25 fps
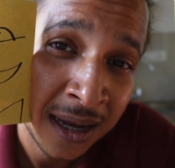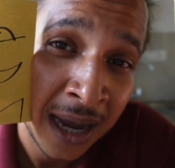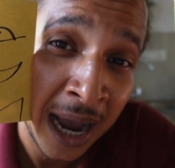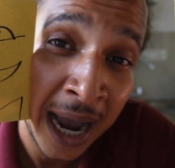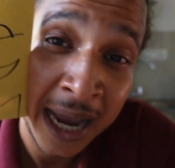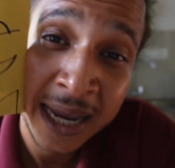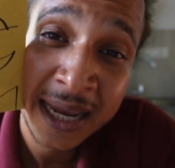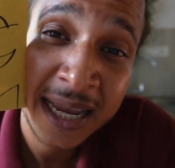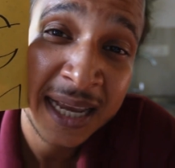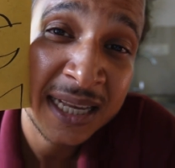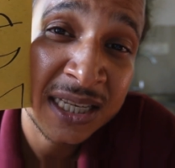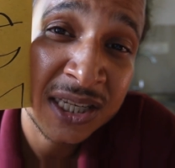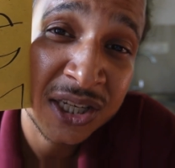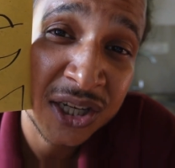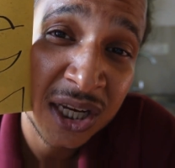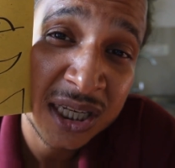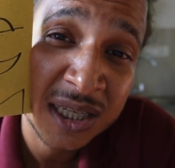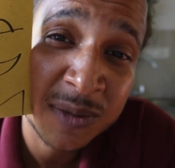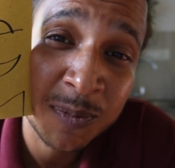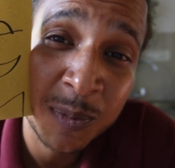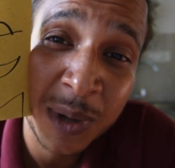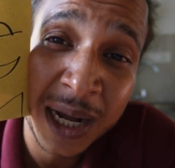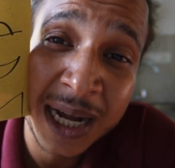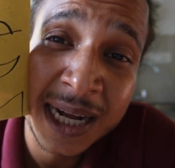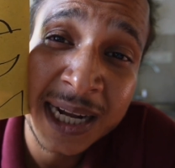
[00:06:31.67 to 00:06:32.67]
I can
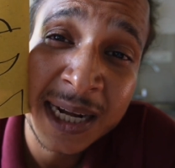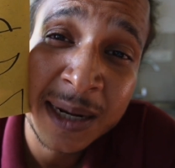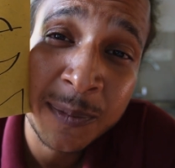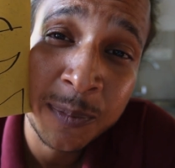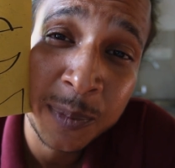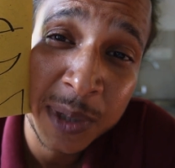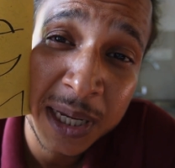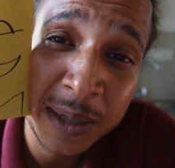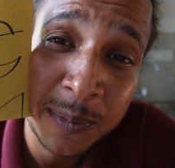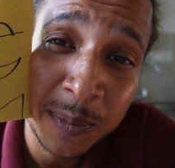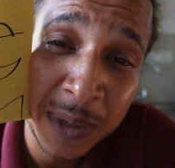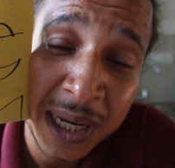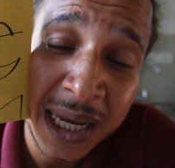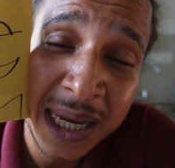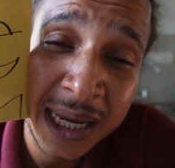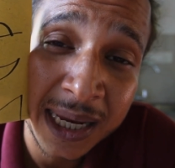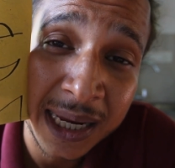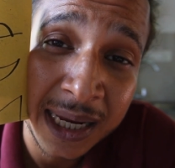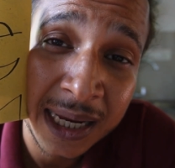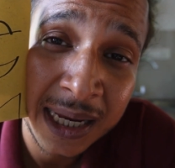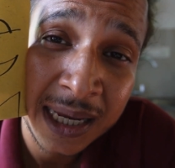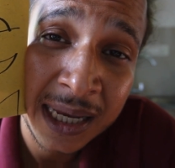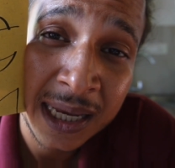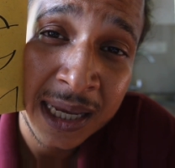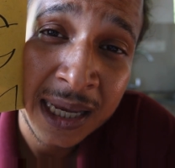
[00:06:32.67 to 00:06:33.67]
just plainly be me.
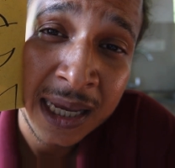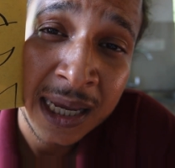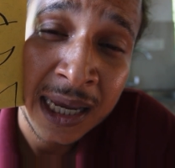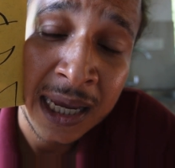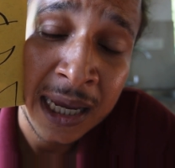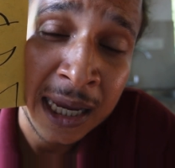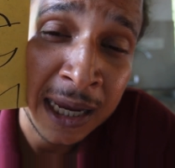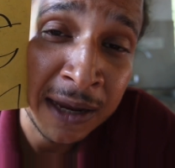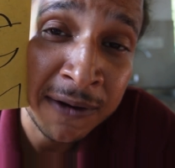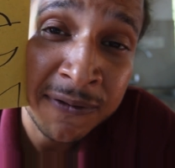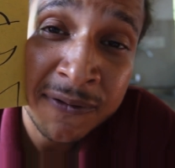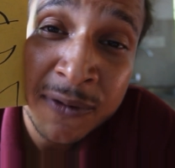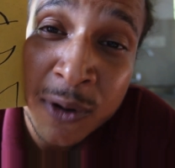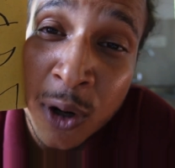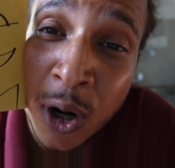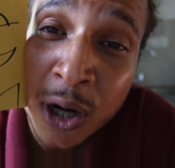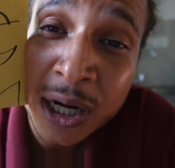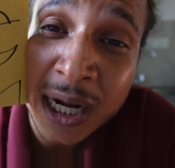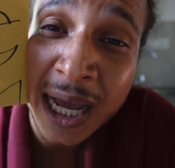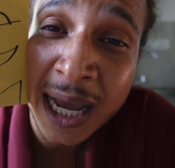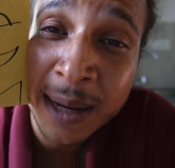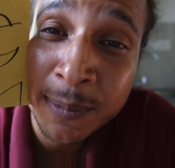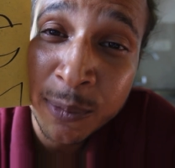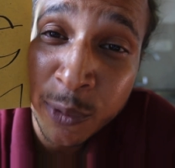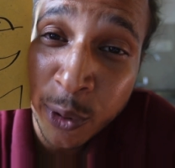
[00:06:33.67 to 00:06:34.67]
If
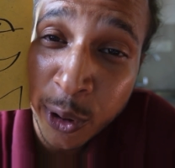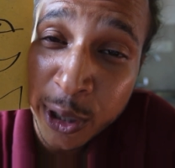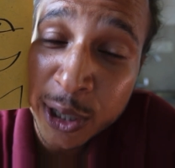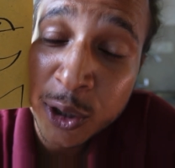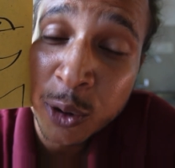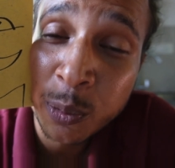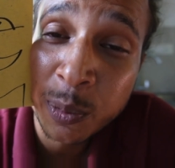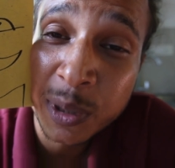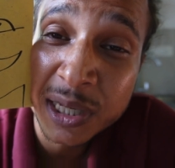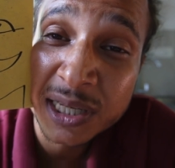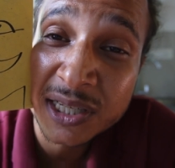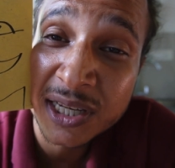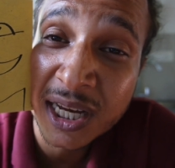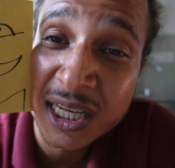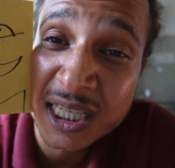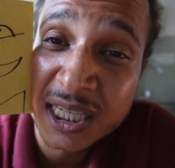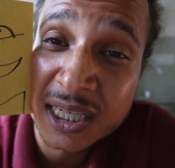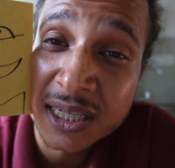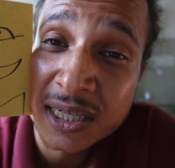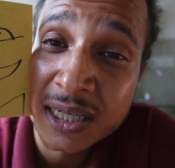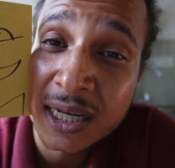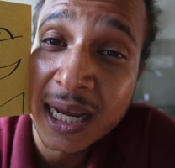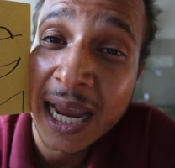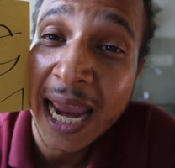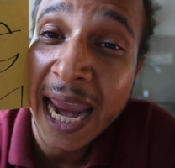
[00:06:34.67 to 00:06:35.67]
not, I'm going to be
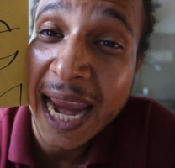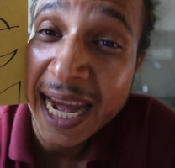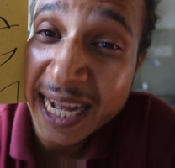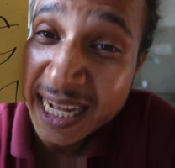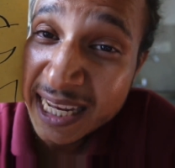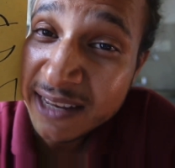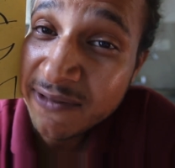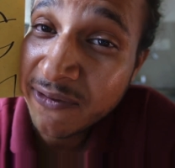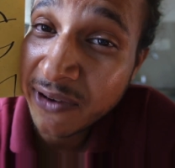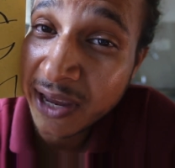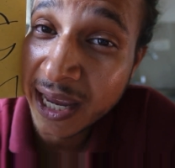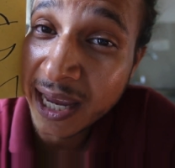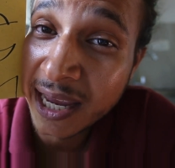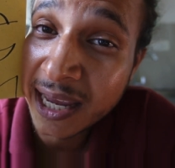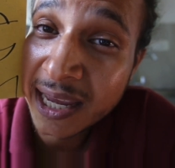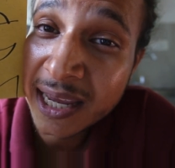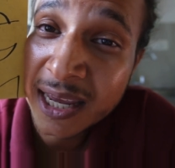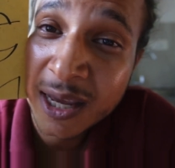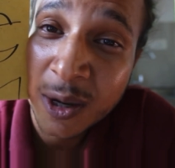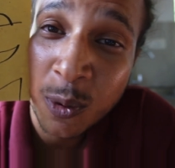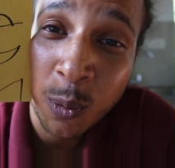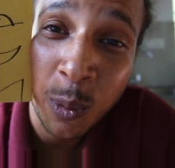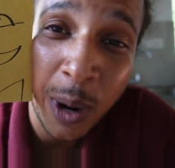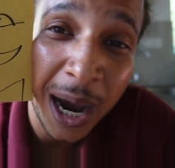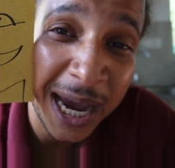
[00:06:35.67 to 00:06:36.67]
judged anyway.
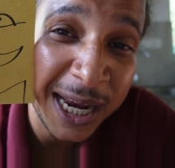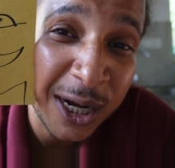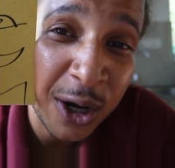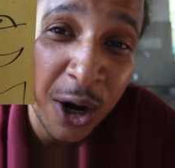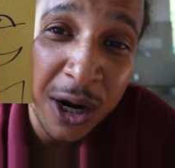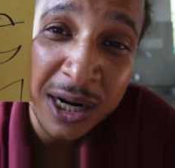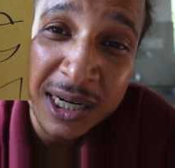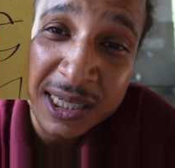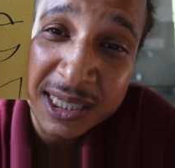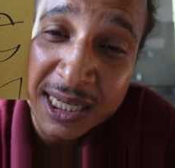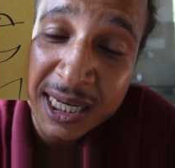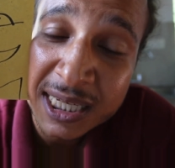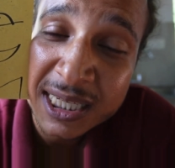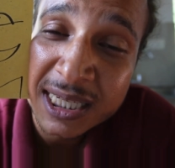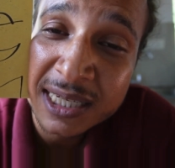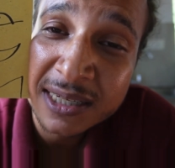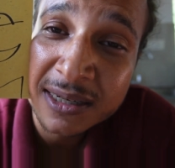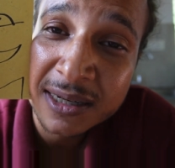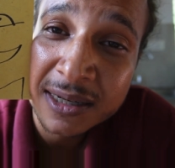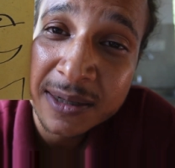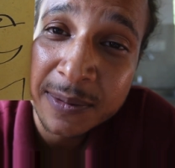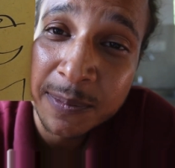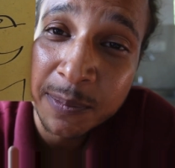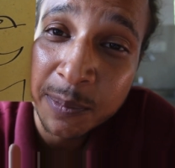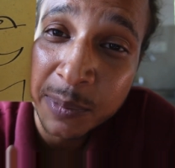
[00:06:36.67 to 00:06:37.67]
Why not just
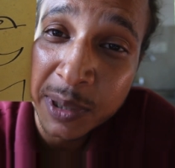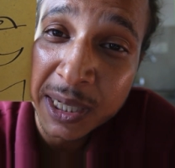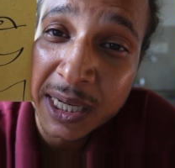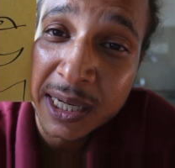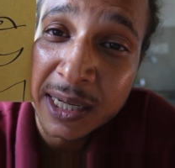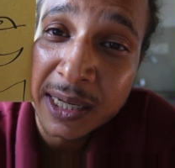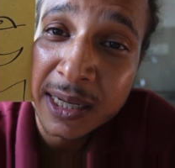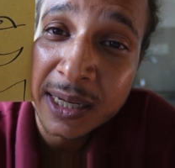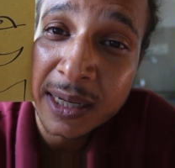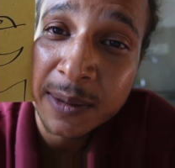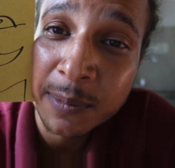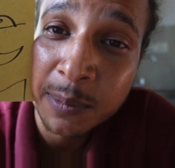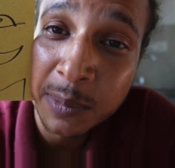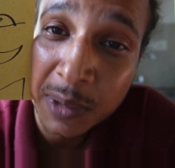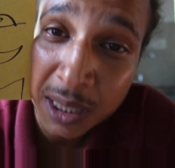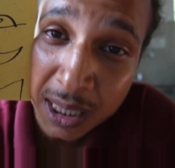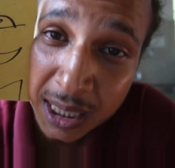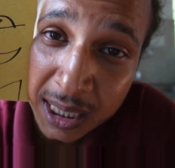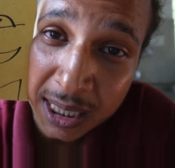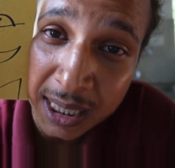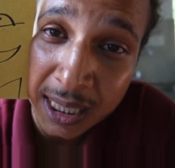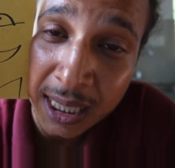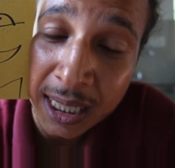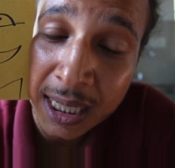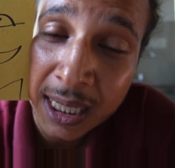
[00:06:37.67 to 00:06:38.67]
be
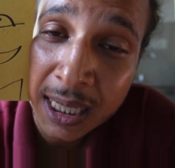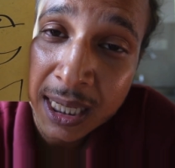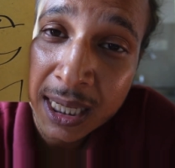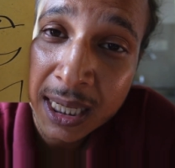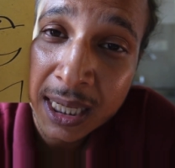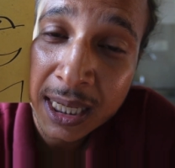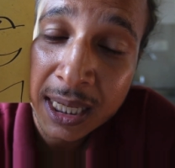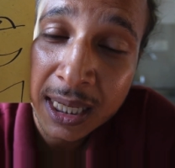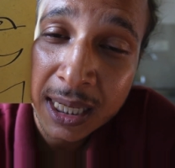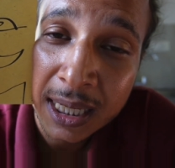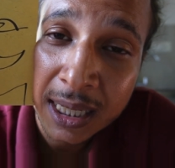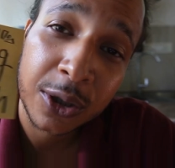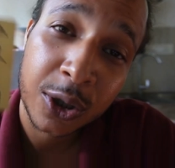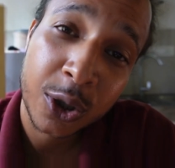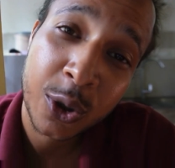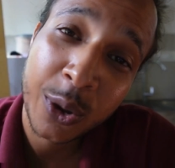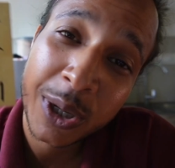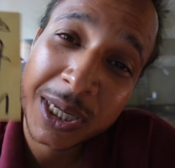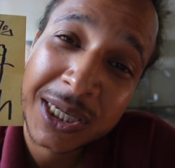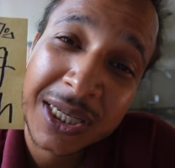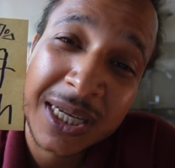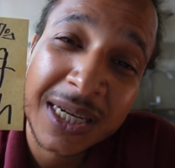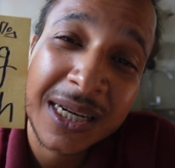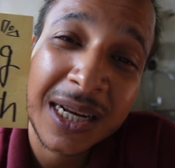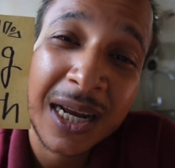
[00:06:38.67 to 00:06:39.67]
me? The
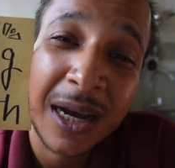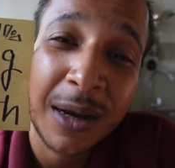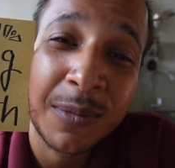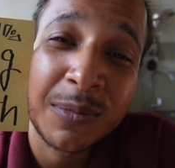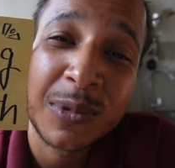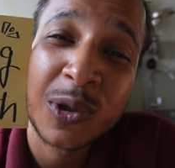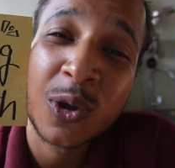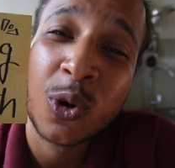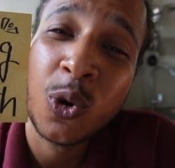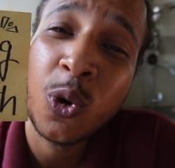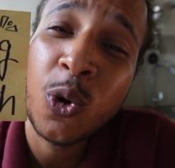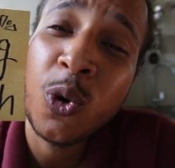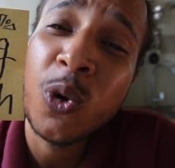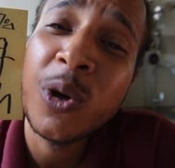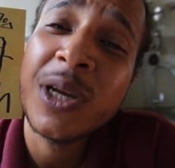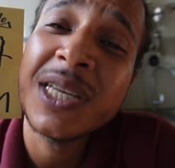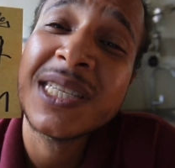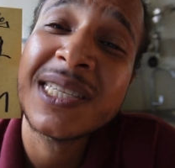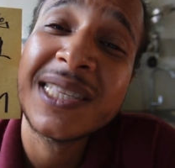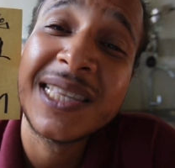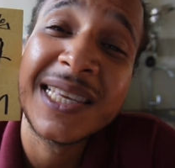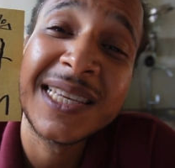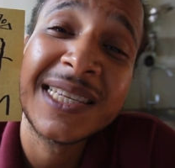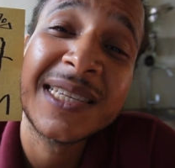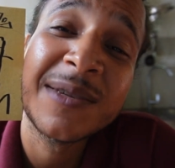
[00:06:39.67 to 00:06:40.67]
question comes who
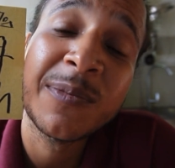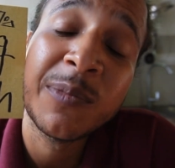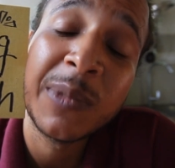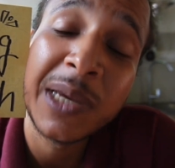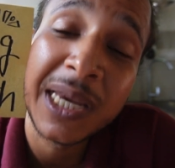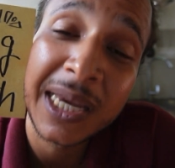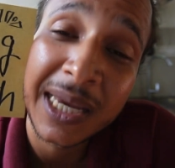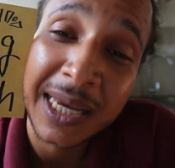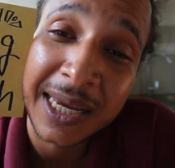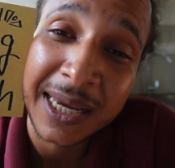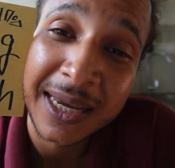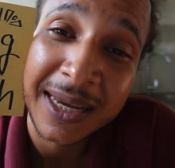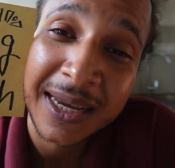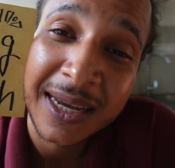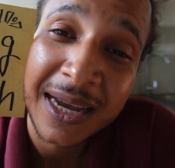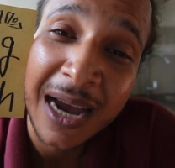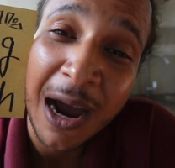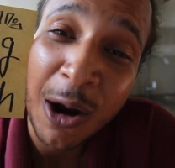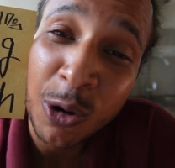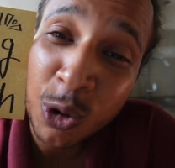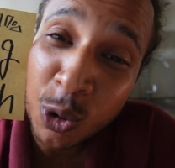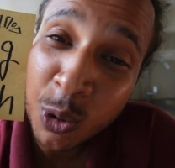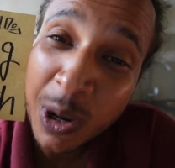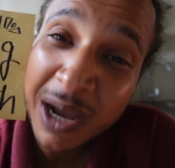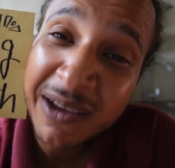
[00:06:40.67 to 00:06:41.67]
is this me?
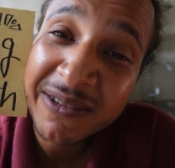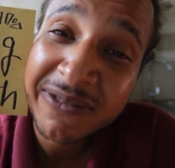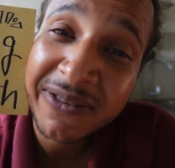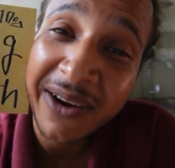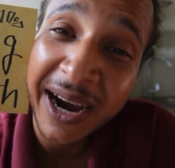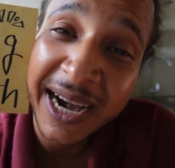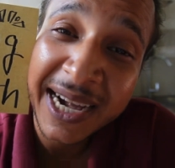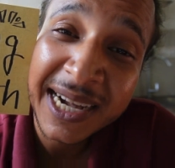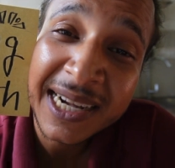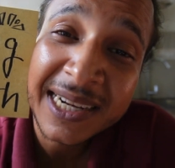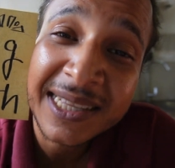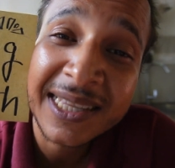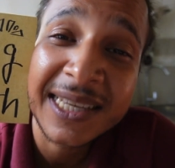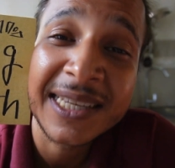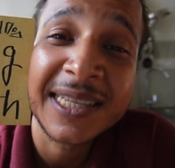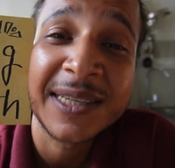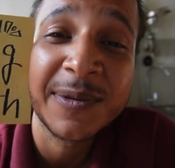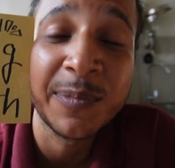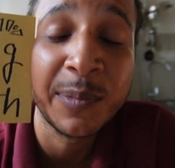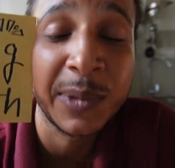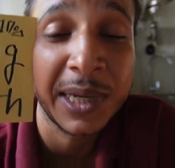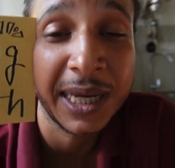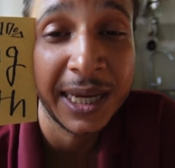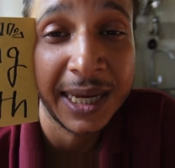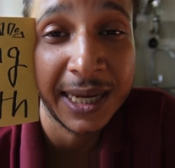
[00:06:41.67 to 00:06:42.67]
How do I find this
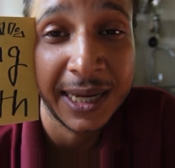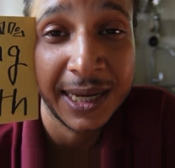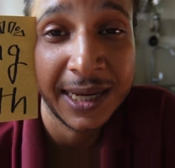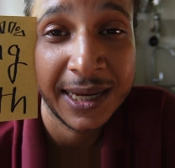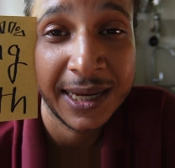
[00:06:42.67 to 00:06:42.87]
me?